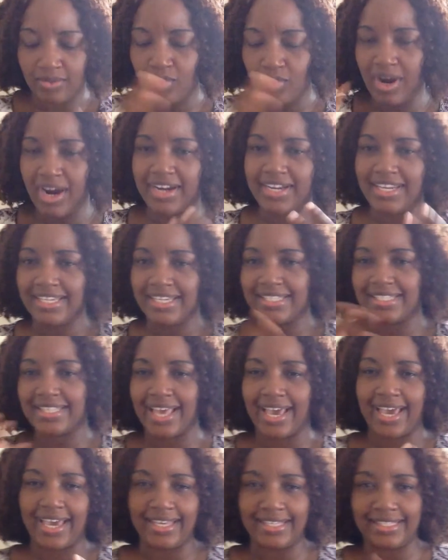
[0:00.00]
warning
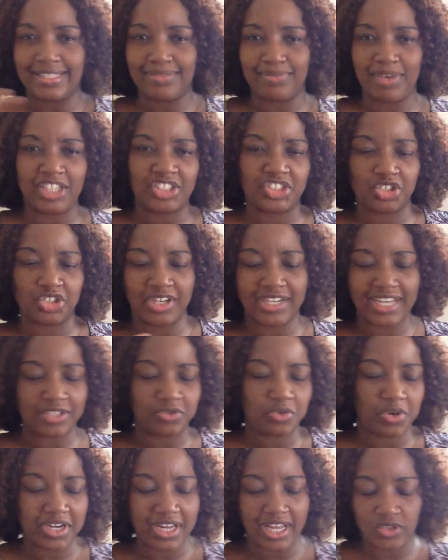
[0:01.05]
signs, make sure that
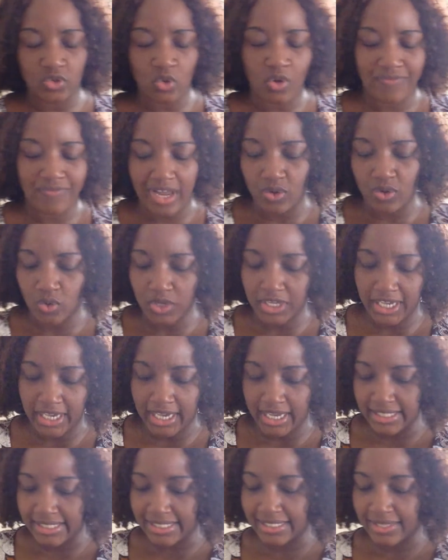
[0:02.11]
we're not overlooking
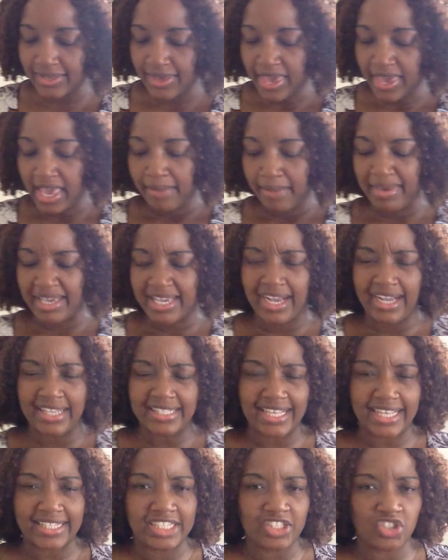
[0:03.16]
it because
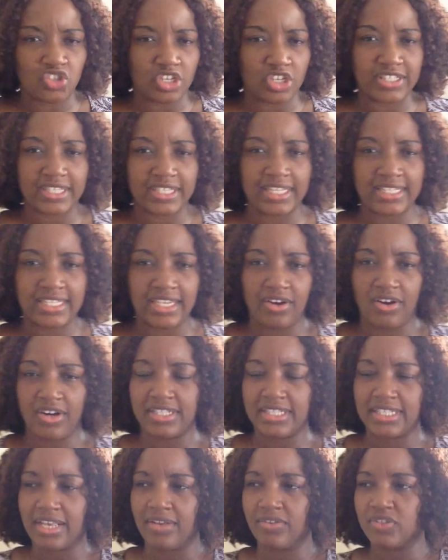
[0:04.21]
that is just setting
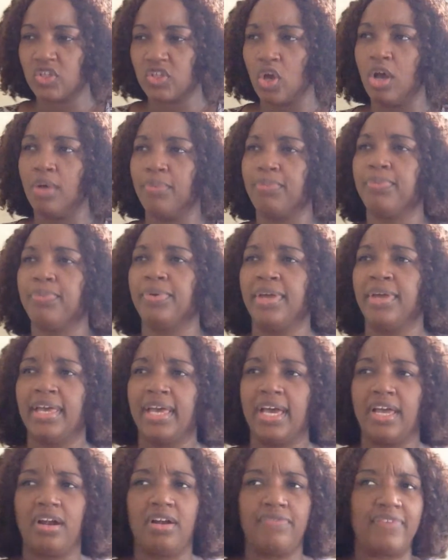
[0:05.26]
ourselves up
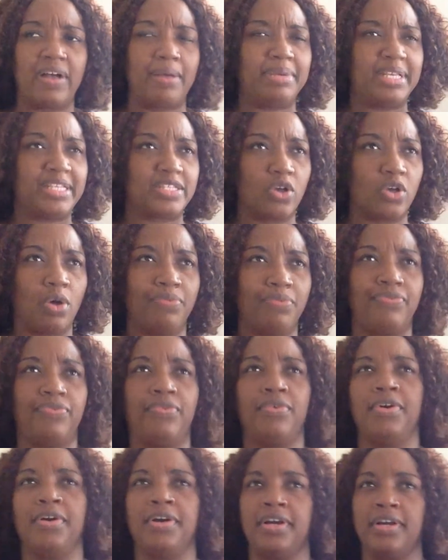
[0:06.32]
and our families up
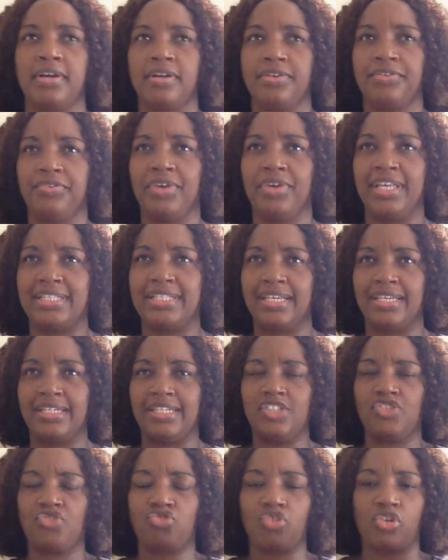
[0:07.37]
for greater
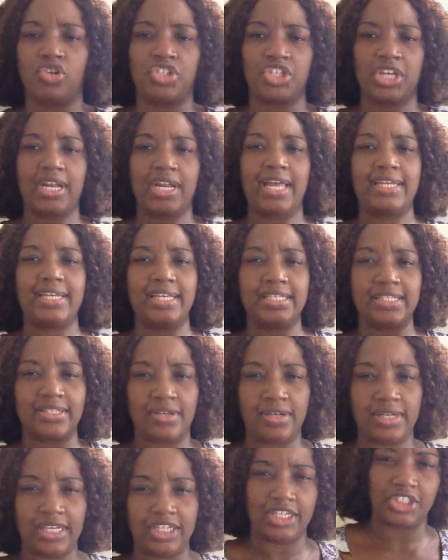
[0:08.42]
destruction and
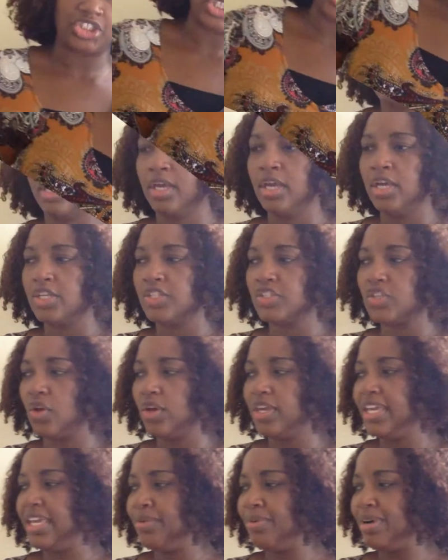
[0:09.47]
desolation. So
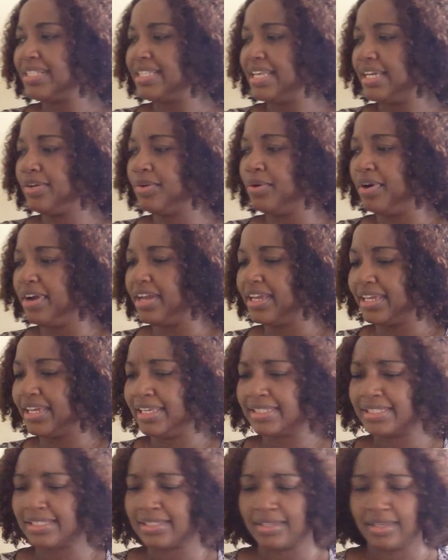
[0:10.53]
he was ignoring
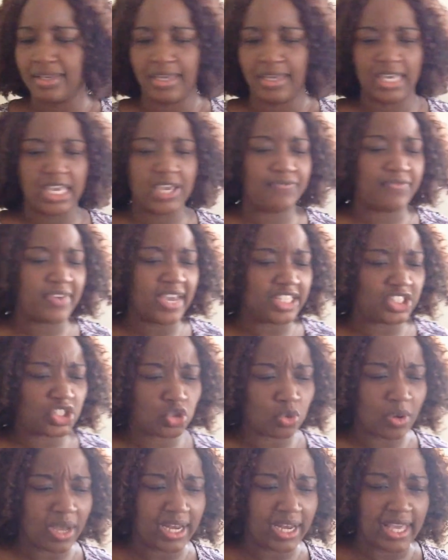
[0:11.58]
it.
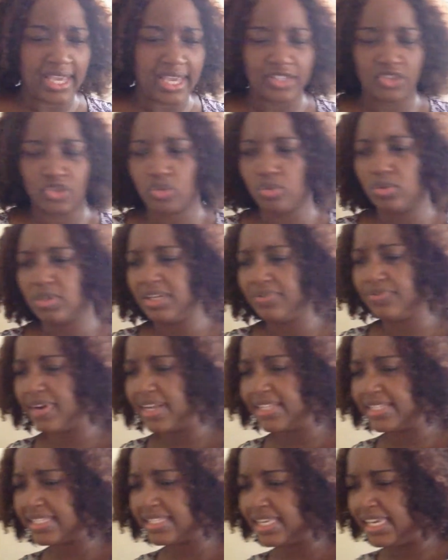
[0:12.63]
Eventually, through
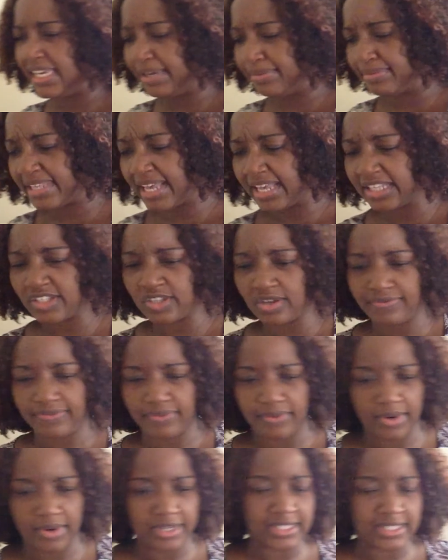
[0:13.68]
different schemes and so
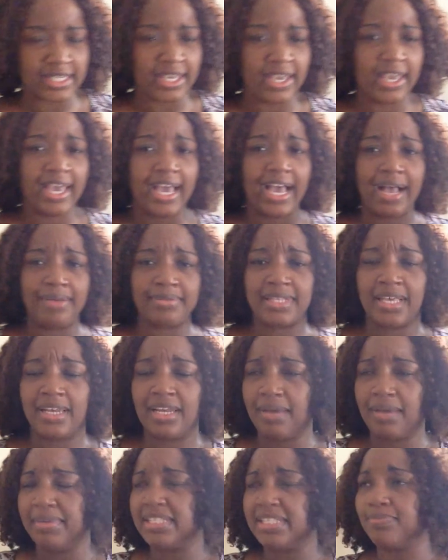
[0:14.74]
forth,
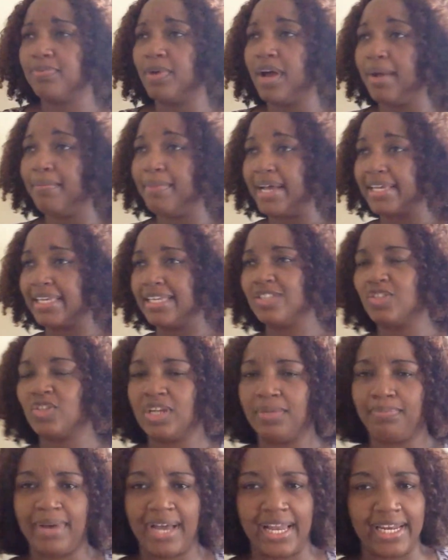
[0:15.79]
Absalom is brought back into
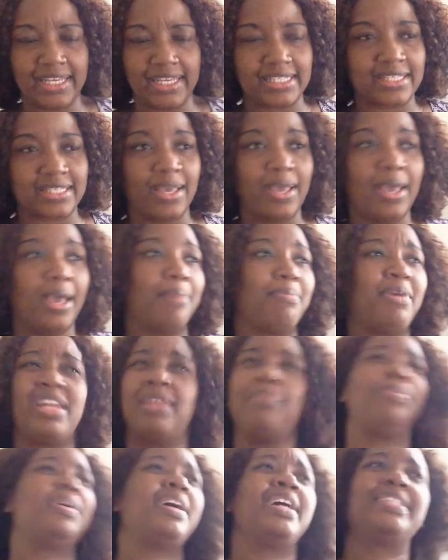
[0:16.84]
the palace. But
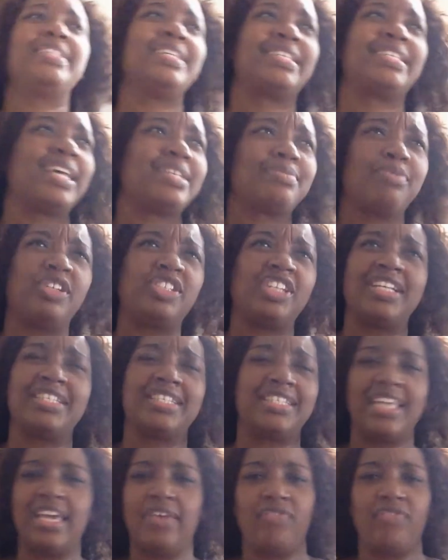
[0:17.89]
the point is, as much as
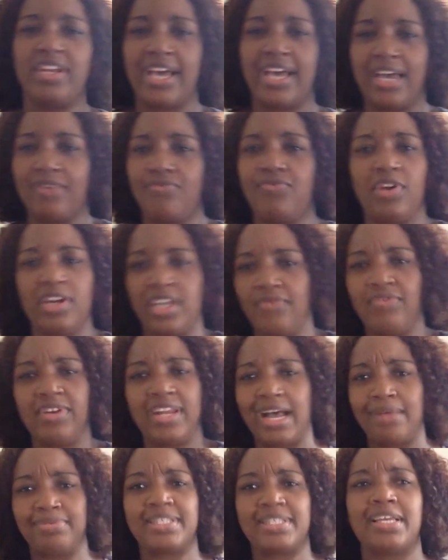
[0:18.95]
David had forgiven
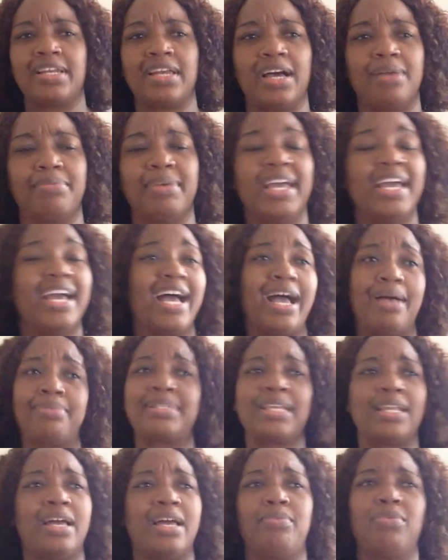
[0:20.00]
Absalom,
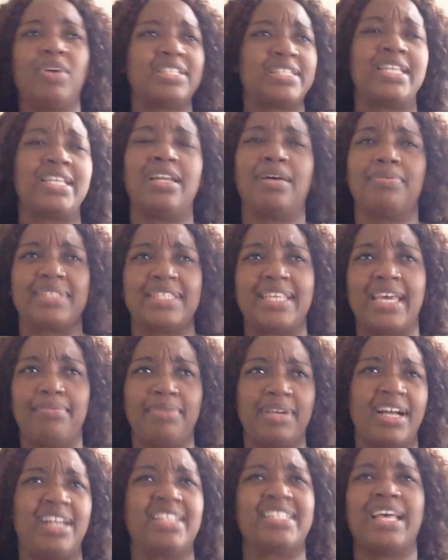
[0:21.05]
Absalom was still upset
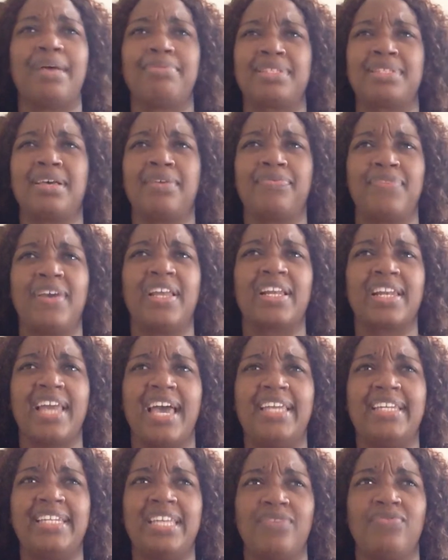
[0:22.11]
because Absalom felt
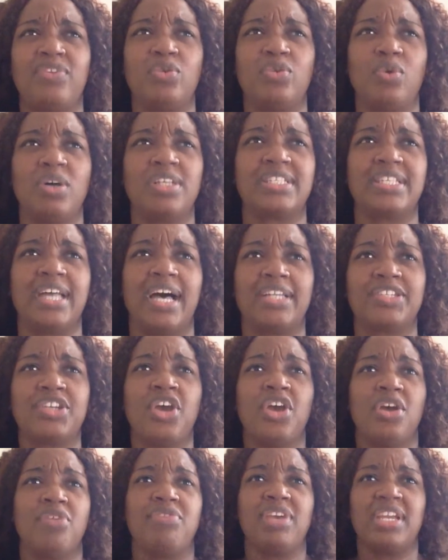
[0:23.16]
like David was that,
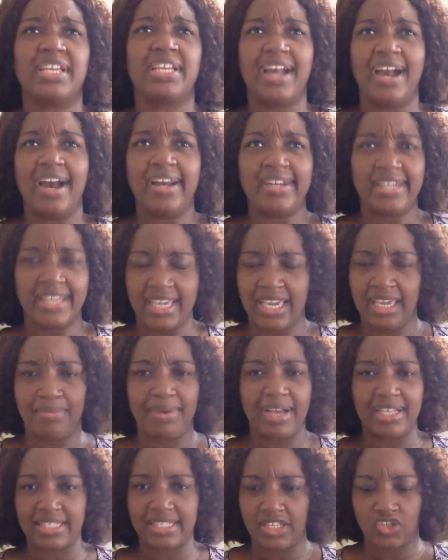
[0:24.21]
regarding him
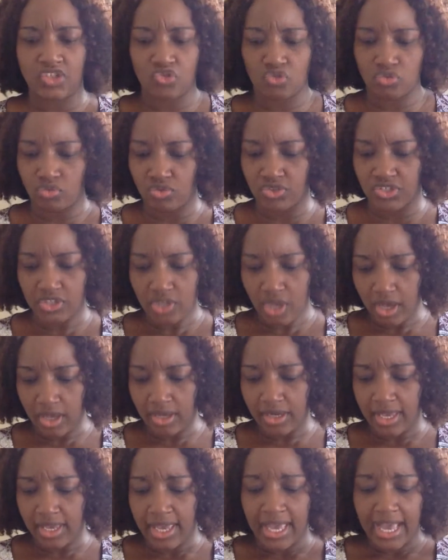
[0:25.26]
as his true
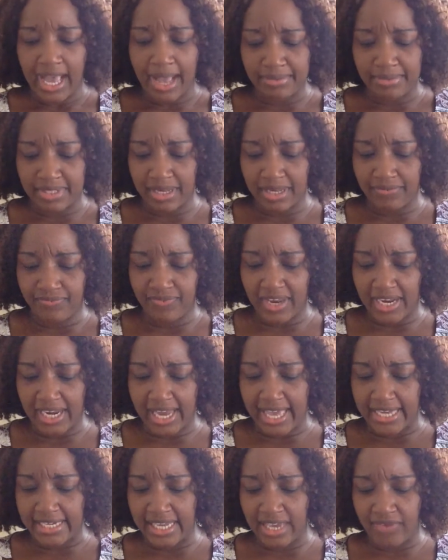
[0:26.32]
son, Absalom felt
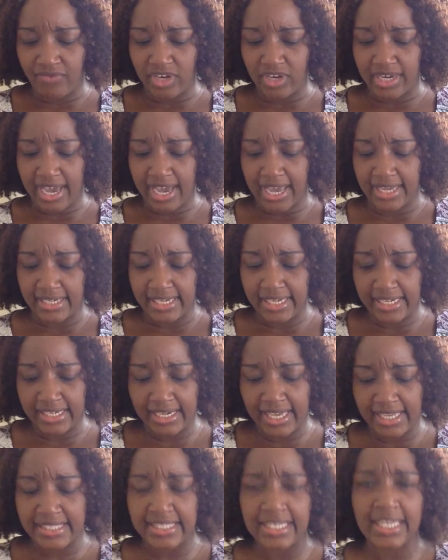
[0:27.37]
like David had
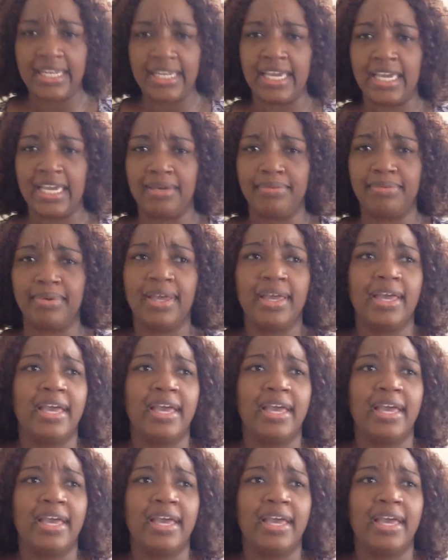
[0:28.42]
neglected him